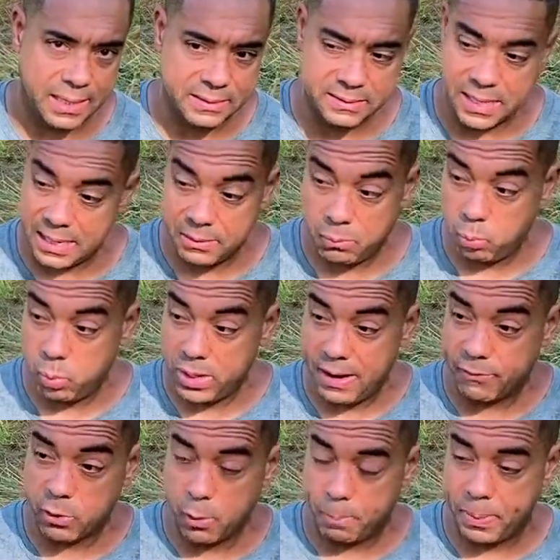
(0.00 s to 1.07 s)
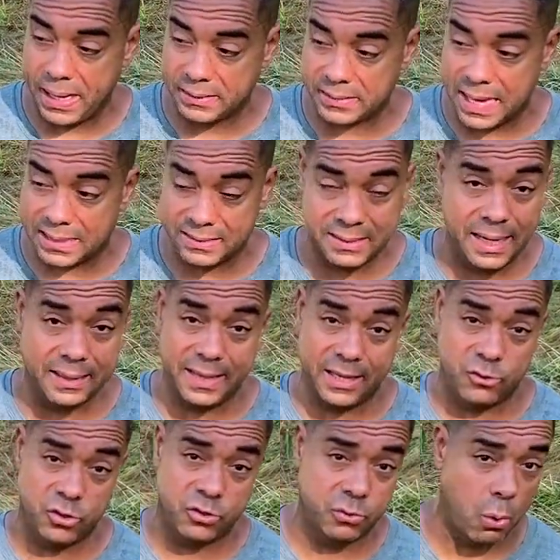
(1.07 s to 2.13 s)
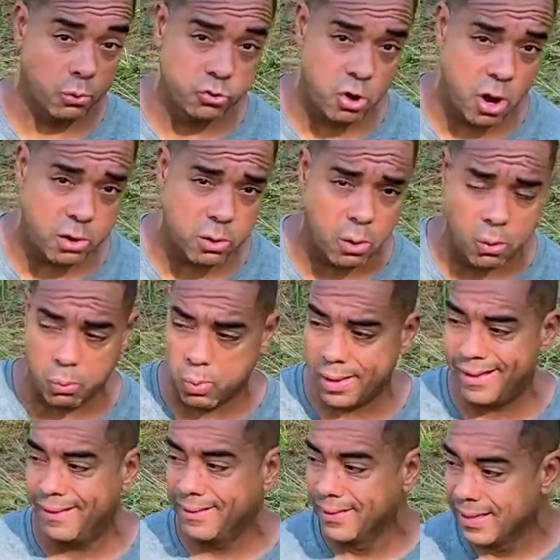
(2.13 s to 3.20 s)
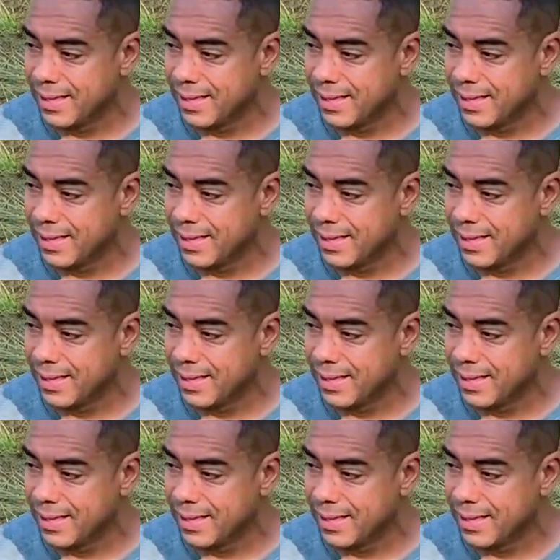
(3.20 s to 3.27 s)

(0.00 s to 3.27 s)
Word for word: He said, whenever their pigs got sick, they just throw charcoal. Well,